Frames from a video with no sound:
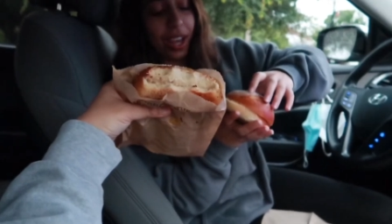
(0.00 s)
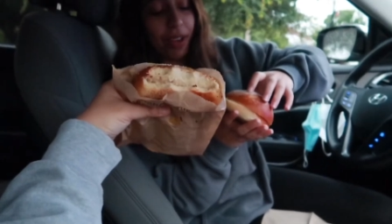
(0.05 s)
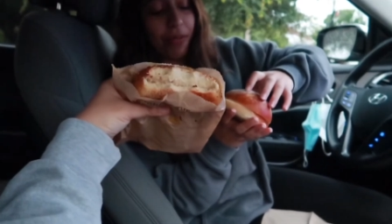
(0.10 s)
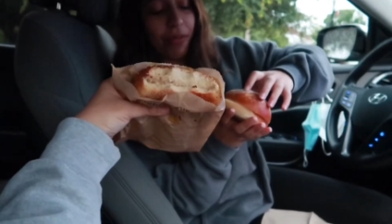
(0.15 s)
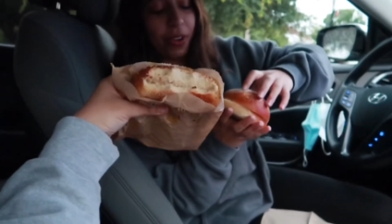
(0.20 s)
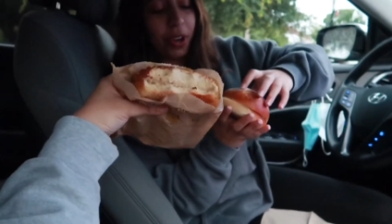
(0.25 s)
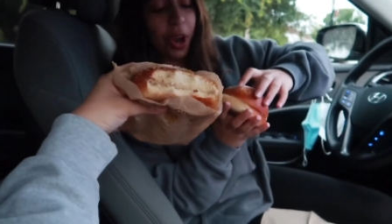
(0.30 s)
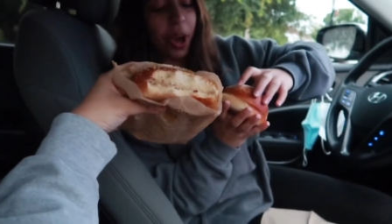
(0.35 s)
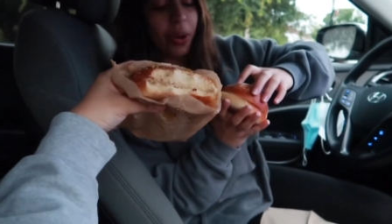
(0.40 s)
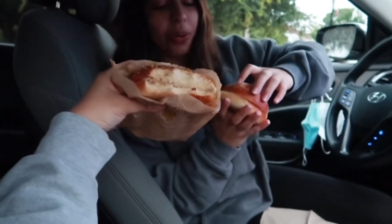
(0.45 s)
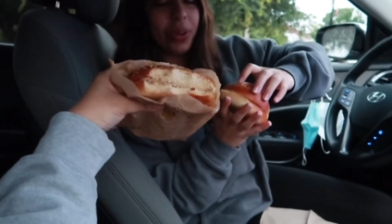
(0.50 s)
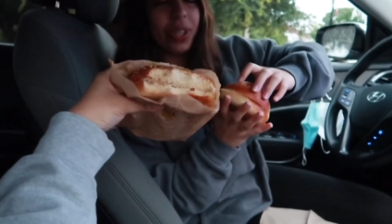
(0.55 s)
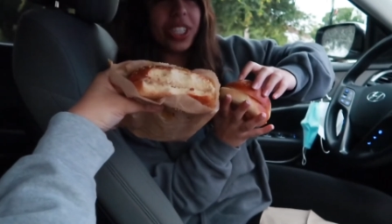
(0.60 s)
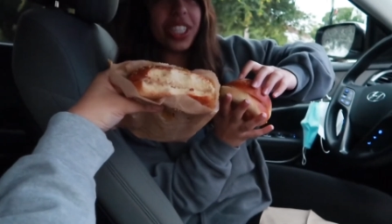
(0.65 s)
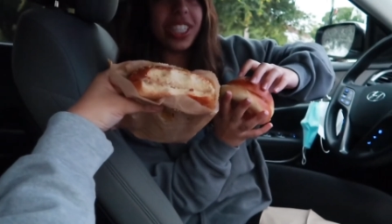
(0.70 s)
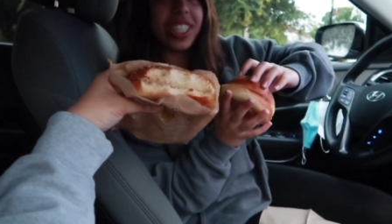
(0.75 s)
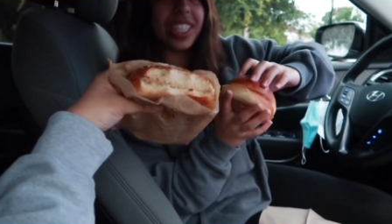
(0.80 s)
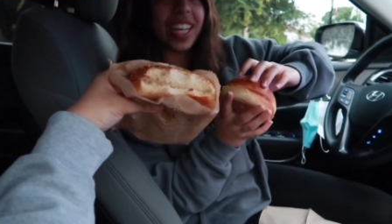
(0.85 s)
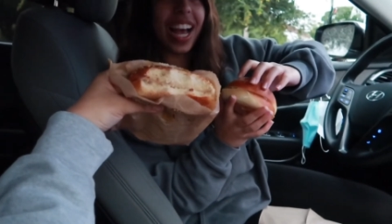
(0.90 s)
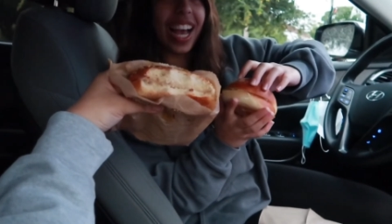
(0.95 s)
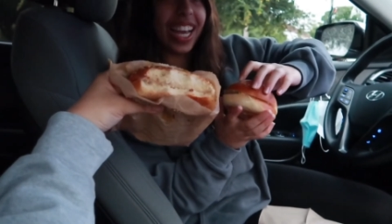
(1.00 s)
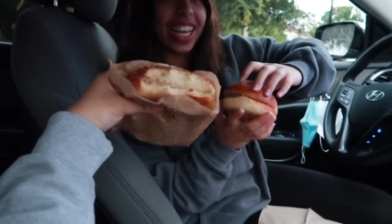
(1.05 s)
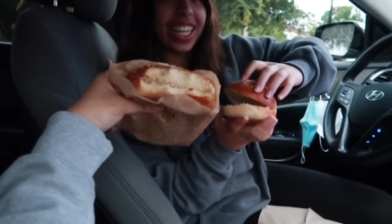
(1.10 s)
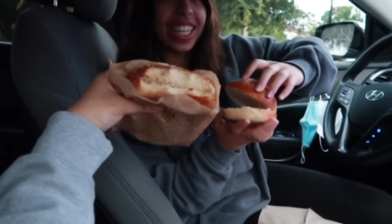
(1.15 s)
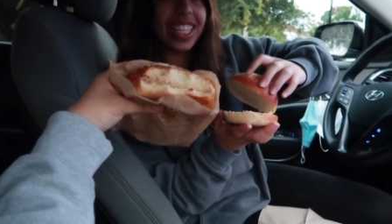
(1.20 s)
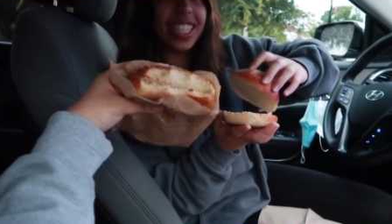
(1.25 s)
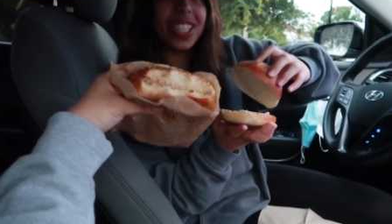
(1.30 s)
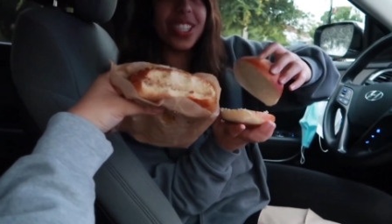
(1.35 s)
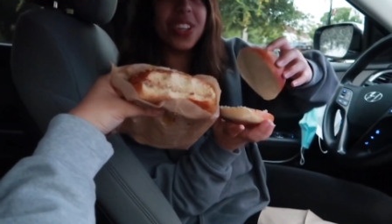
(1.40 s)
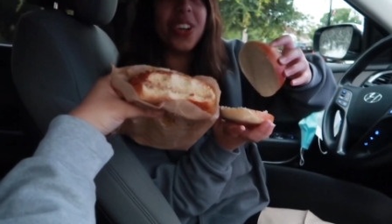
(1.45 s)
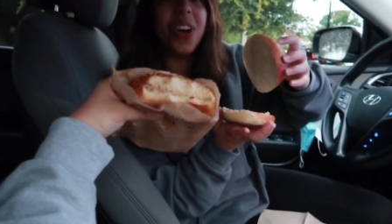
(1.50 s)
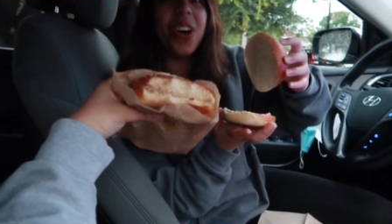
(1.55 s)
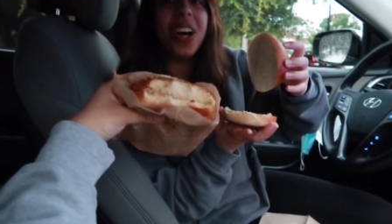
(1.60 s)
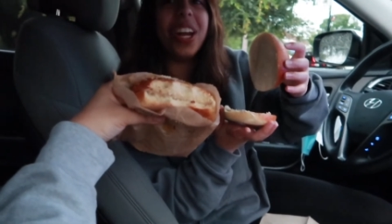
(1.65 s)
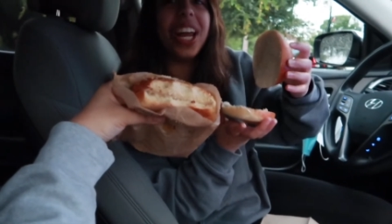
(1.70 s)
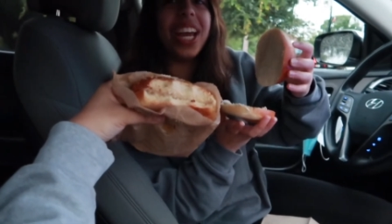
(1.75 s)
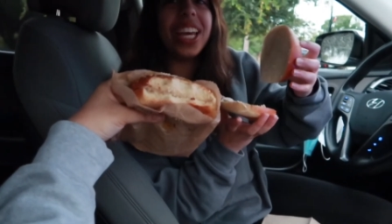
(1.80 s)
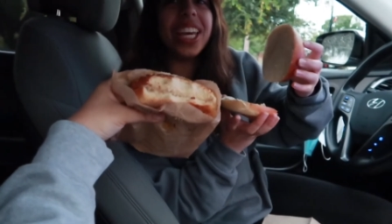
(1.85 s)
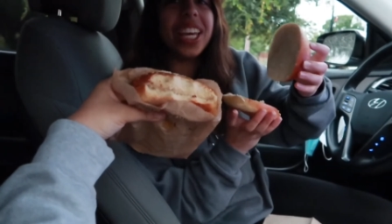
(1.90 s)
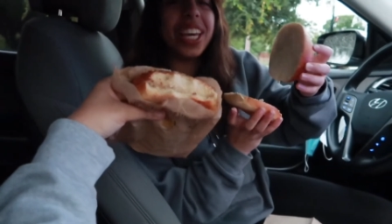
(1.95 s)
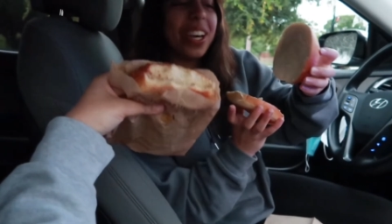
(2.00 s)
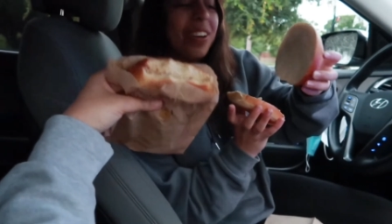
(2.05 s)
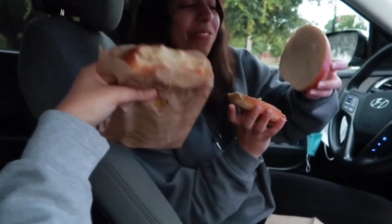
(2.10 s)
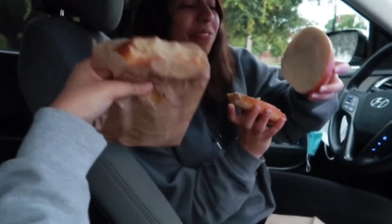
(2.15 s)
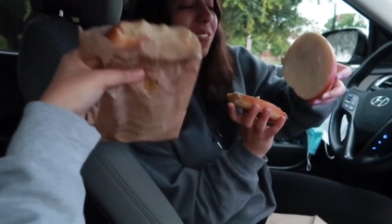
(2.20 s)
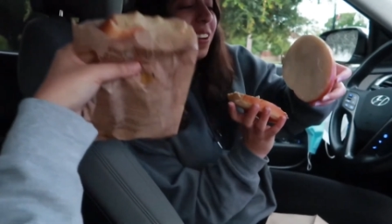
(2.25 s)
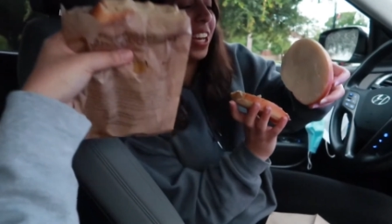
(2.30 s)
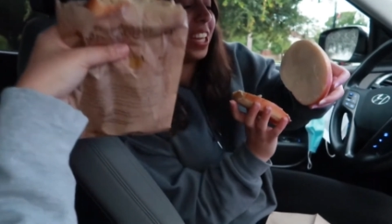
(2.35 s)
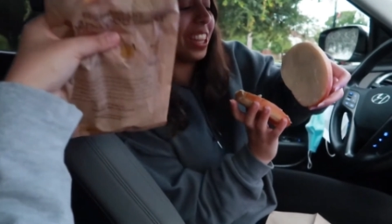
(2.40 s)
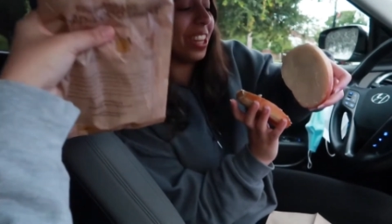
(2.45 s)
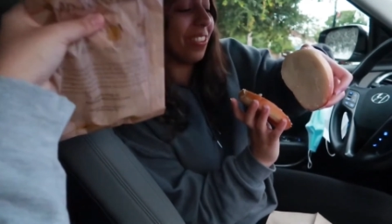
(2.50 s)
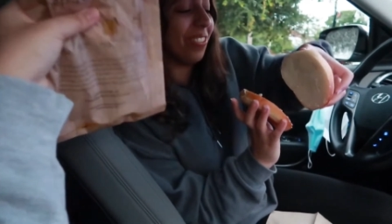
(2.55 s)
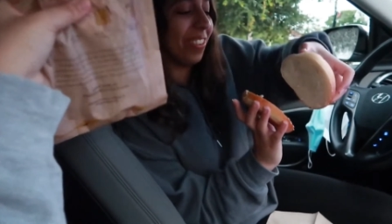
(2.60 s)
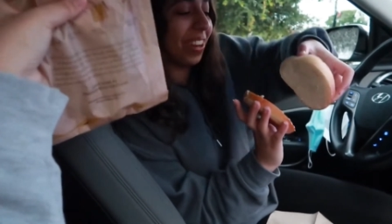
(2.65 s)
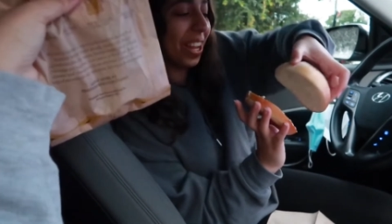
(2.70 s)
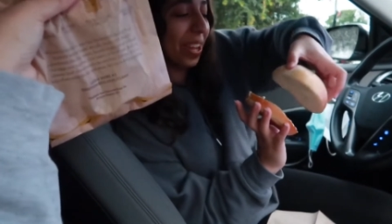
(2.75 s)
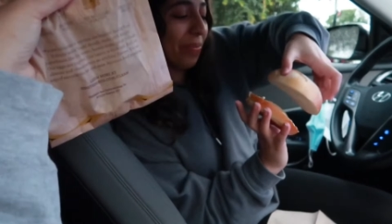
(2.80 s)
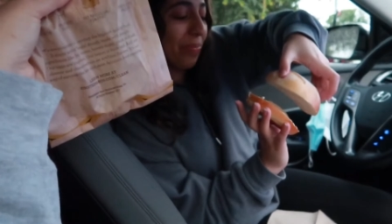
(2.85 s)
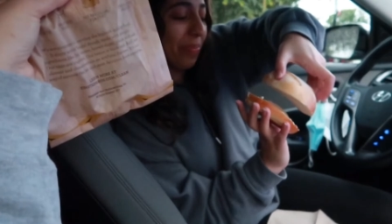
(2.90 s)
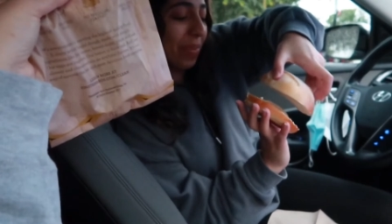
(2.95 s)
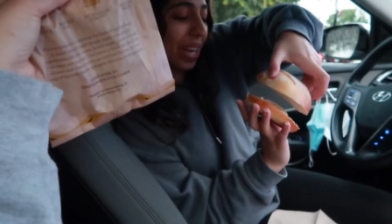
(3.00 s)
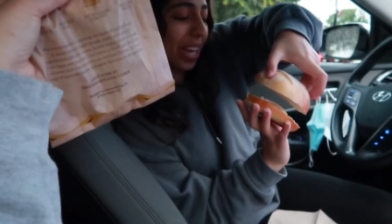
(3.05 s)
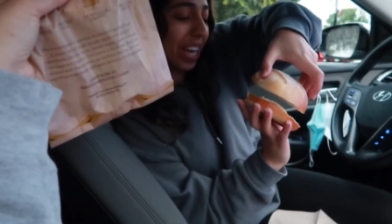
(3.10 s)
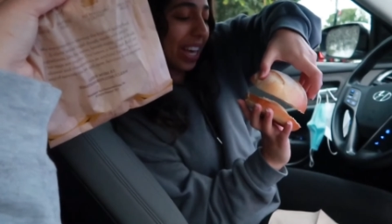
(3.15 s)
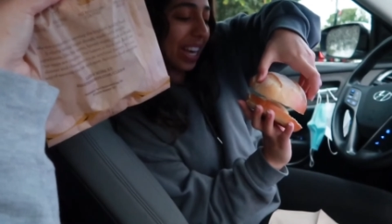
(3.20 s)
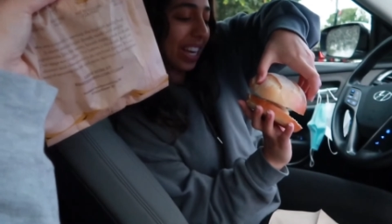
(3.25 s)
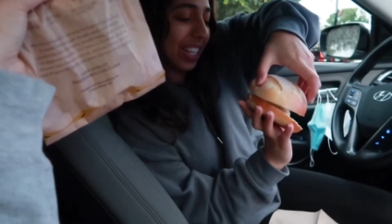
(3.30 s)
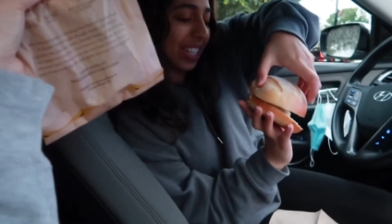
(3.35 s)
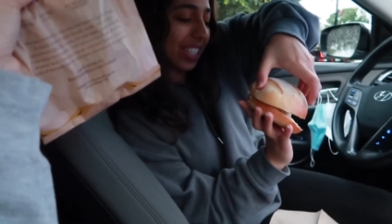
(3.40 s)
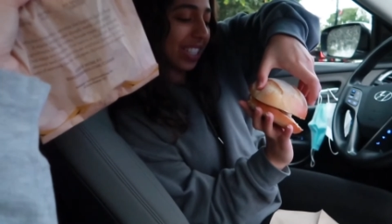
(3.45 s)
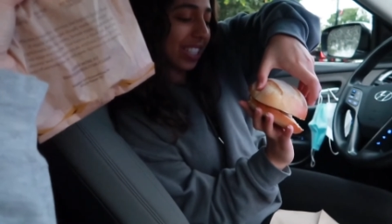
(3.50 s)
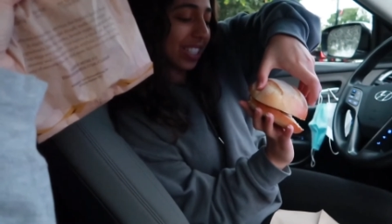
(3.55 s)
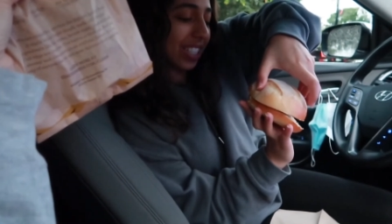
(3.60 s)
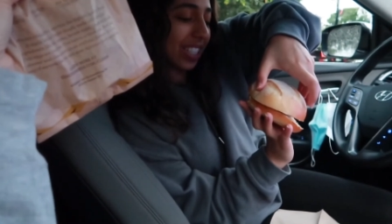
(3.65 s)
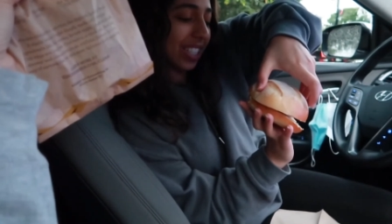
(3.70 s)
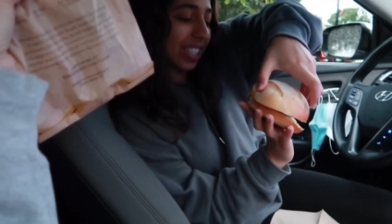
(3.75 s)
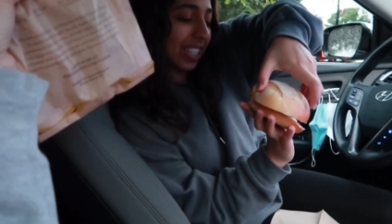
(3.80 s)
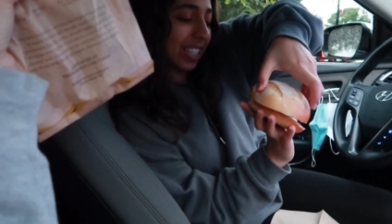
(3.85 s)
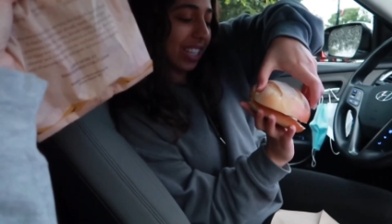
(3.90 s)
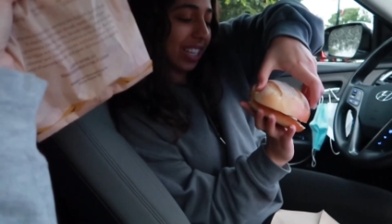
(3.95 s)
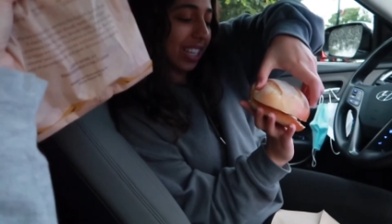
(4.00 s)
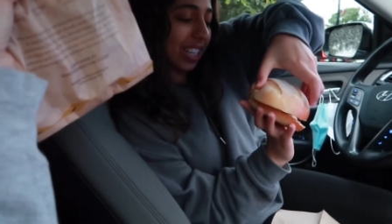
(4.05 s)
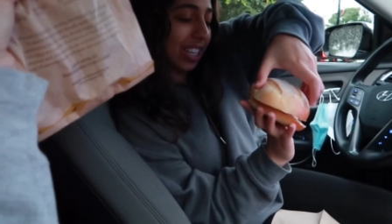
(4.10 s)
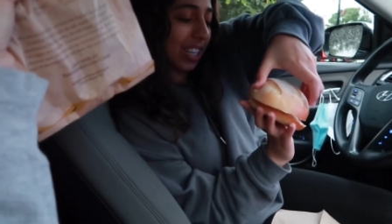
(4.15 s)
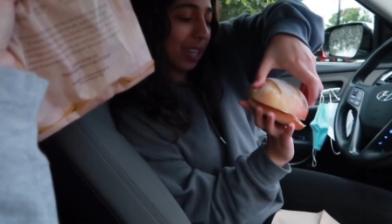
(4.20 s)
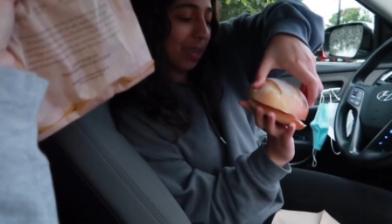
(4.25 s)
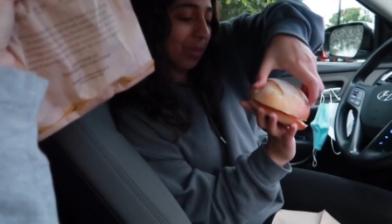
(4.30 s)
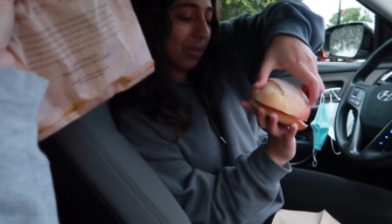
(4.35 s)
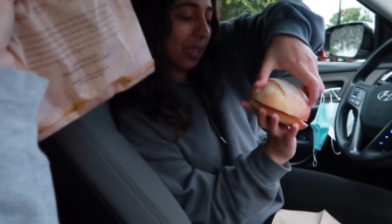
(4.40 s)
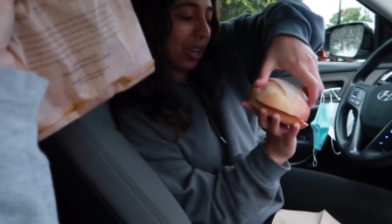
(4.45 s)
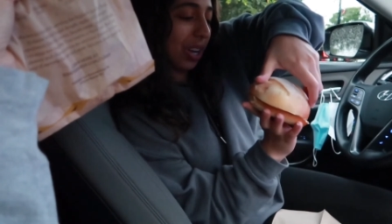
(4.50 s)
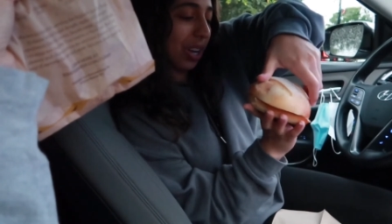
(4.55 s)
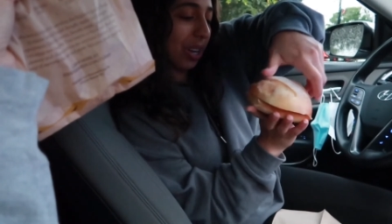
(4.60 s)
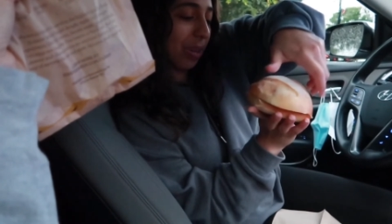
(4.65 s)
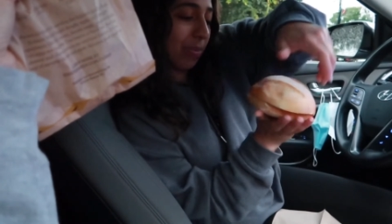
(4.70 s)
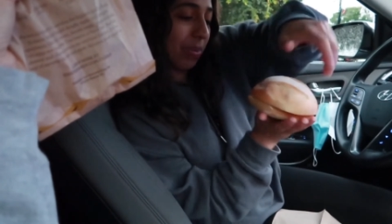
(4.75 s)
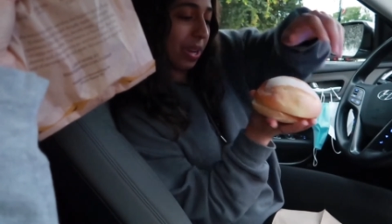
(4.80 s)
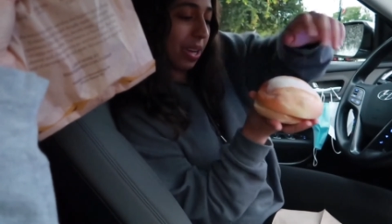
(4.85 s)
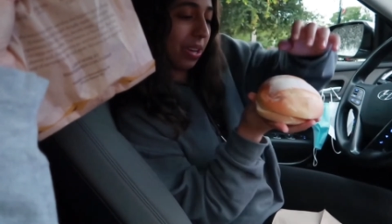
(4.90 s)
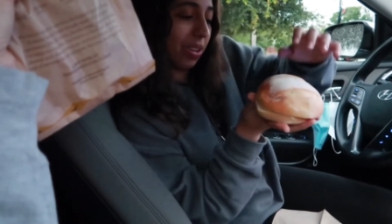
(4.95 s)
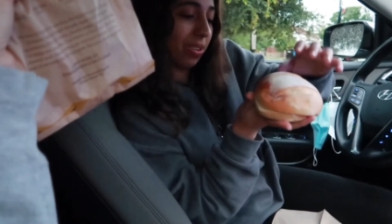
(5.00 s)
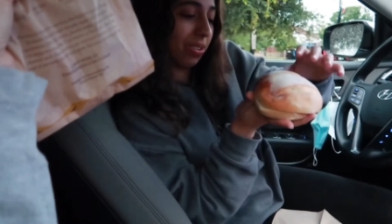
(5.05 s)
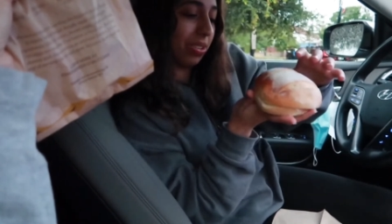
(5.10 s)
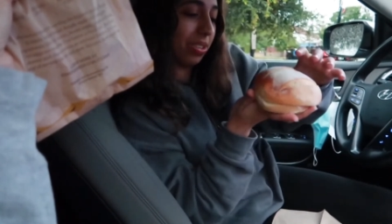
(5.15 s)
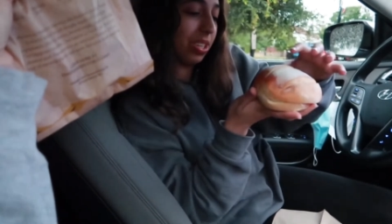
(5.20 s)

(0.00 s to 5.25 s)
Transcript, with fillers: I forgot which side it's on. I can't find the right match. You know what I'm talking about?